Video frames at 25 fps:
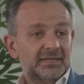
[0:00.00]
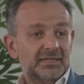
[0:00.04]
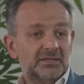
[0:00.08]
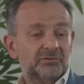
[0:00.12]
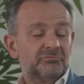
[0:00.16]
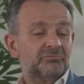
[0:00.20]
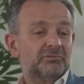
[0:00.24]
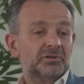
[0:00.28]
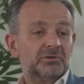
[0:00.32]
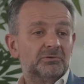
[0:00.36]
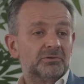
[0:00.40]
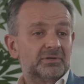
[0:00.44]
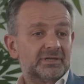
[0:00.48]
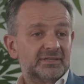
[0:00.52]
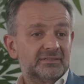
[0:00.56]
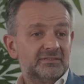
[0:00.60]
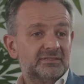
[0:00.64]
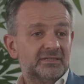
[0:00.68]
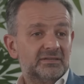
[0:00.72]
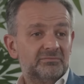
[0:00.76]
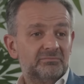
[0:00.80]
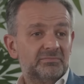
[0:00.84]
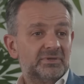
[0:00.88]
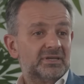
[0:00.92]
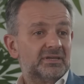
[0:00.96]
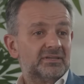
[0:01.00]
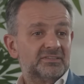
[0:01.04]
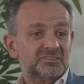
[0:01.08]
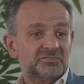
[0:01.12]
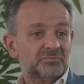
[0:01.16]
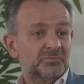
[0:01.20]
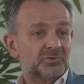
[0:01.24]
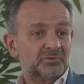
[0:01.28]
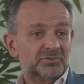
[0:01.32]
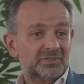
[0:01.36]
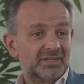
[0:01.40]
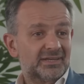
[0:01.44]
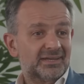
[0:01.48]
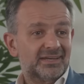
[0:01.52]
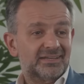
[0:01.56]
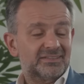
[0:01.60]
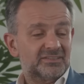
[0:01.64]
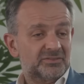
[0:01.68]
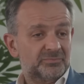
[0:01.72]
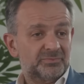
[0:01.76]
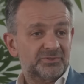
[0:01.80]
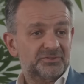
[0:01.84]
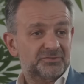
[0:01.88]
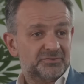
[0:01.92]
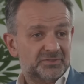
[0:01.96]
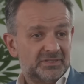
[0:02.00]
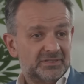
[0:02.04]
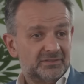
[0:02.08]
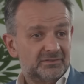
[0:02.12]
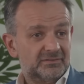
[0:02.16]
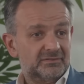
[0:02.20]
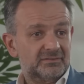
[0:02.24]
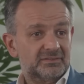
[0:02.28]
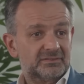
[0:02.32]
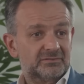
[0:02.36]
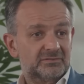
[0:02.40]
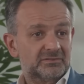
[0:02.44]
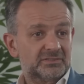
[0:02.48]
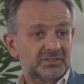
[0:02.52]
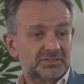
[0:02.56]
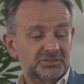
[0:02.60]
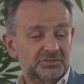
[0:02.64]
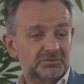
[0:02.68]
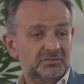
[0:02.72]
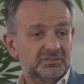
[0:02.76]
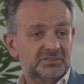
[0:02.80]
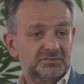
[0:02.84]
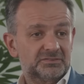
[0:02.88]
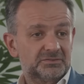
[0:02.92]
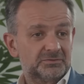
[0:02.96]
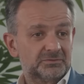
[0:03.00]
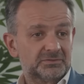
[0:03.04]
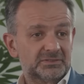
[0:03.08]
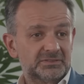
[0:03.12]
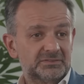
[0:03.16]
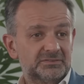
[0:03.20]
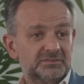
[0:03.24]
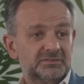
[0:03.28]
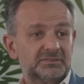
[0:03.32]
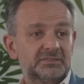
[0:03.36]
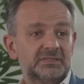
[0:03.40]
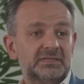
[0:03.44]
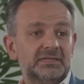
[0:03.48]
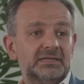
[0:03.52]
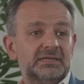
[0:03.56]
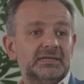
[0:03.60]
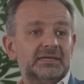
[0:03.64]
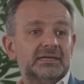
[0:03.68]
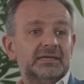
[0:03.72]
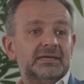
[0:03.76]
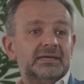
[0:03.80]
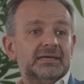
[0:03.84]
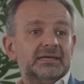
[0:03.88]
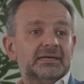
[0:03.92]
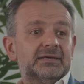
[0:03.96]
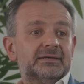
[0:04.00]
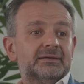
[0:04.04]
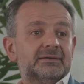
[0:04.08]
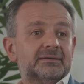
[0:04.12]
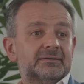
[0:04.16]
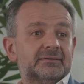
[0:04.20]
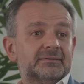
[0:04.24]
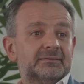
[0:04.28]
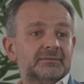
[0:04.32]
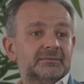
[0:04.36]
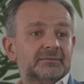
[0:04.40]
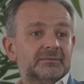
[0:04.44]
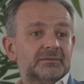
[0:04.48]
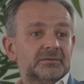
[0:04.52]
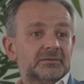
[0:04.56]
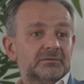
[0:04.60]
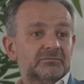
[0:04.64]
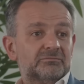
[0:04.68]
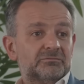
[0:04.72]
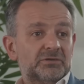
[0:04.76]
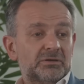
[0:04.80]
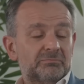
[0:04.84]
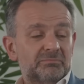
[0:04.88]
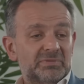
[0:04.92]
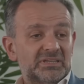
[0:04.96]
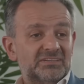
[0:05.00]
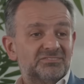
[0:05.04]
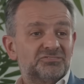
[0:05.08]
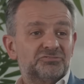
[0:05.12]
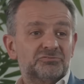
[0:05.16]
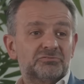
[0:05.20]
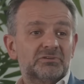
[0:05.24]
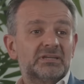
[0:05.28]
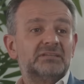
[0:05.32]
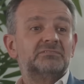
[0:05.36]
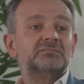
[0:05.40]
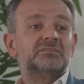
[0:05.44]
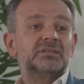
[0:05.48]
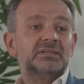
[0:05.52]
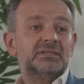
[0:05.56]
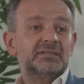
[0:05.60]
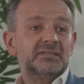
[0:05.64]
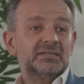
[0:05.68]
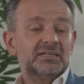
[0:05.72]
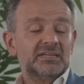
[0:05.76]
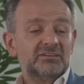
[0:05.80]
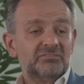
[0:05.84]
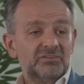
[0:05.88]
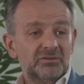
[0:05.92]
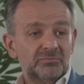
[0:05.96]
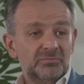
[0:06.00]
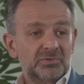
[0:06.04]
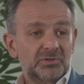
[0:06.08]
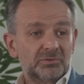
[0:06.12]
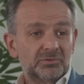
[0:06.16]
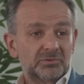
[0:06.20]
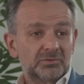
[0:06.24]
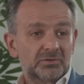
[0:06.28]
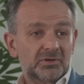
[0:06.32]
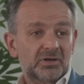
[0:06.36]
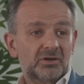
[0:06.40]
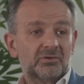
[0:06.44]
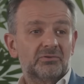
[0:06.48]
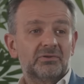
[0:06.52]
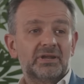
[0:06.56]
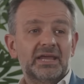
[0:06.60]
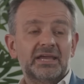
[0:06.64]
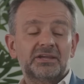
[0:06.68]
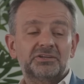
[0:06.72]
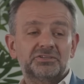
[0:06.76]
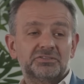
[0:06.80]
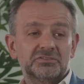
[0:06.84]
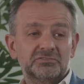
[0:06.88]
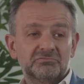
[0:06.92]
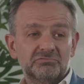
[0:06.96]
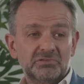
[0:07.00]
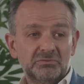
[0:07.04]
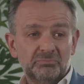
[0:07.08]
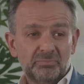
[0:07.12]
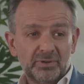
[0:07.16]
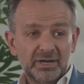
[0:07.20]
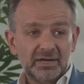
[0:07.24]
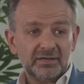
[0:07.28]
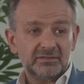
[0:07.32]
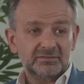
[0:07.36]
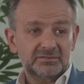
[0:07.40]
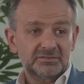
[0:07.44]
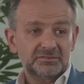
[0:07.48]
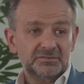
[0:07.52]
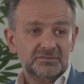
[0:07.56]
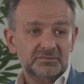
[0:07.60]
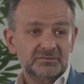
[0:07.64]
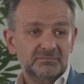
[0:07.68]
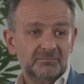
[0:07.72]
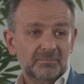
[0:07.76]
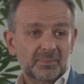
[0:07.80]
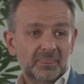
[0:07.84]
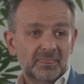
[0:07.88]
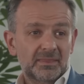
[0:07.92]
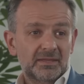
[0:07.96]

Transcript: And if we look at the MBA, it's more than 90% international students. We have been strengthening even more connections with practice.